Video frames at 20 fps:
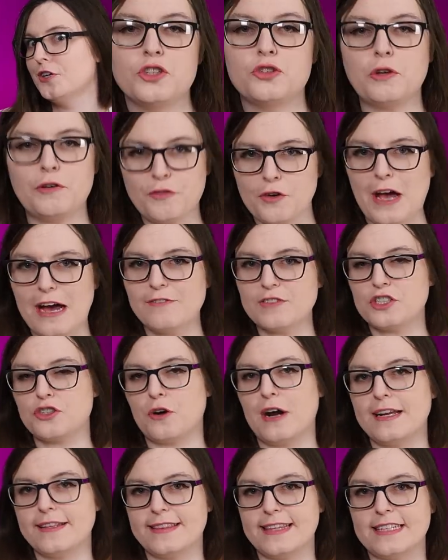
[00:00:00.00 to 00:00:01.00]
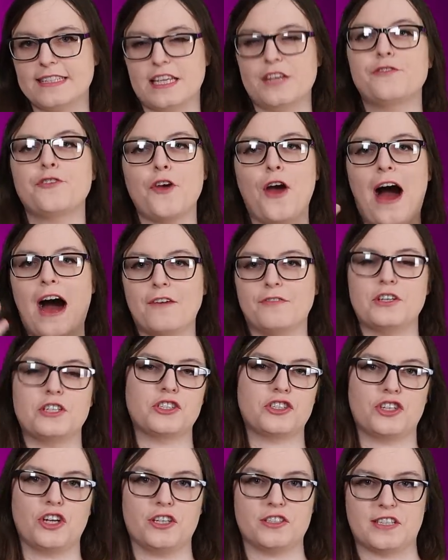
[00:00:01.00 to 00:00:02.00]
So if you haven't tried this, if you
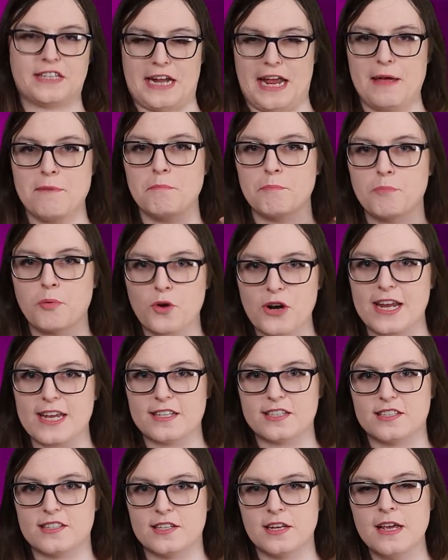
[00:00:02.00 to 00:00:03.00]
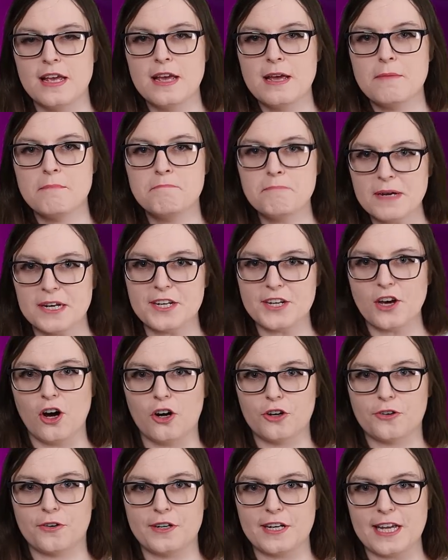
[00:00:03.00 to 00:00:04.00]
haven't just embraced
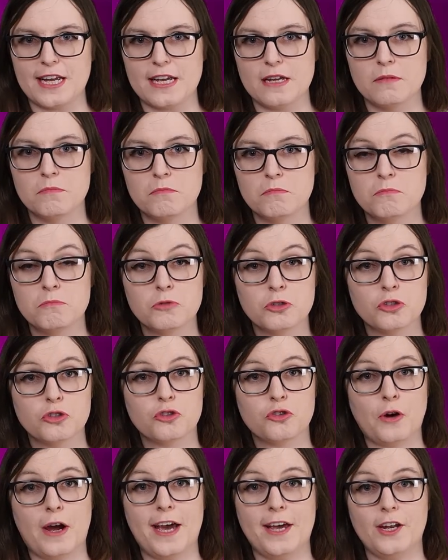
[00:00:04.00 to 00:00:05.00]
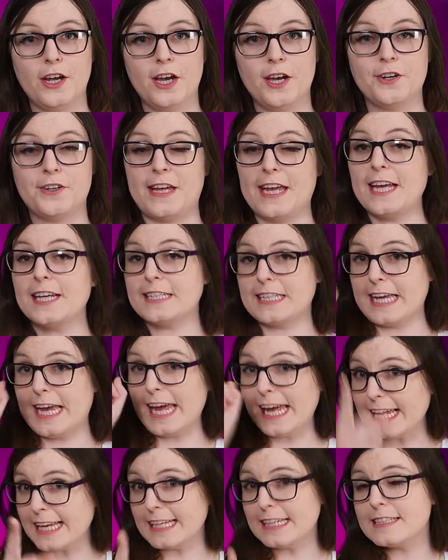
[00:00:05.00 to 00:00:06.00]
mediocrity, try it out. It
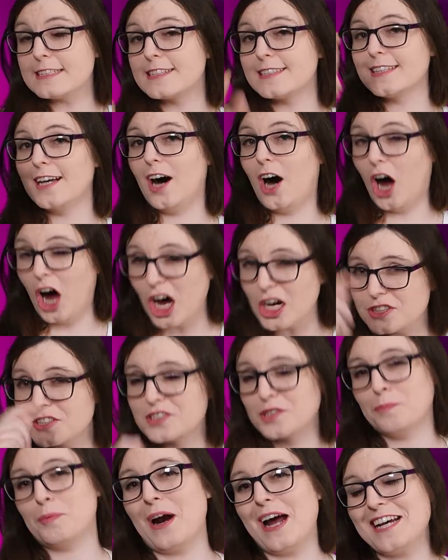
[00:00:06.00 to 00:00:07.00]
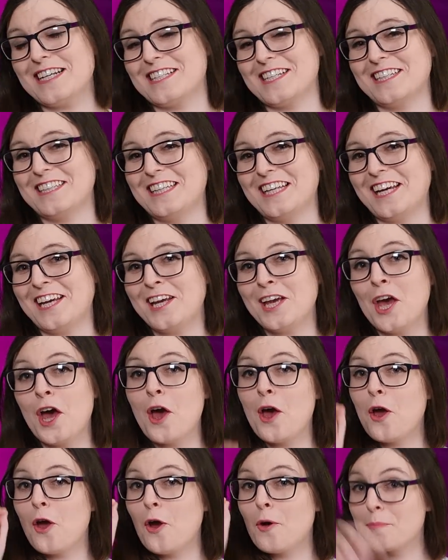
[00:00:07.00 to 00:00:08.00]
is, unsurprisingly,
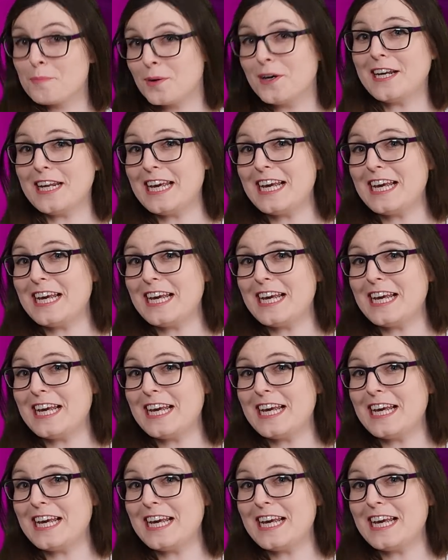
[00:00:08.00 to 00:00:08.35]
pretty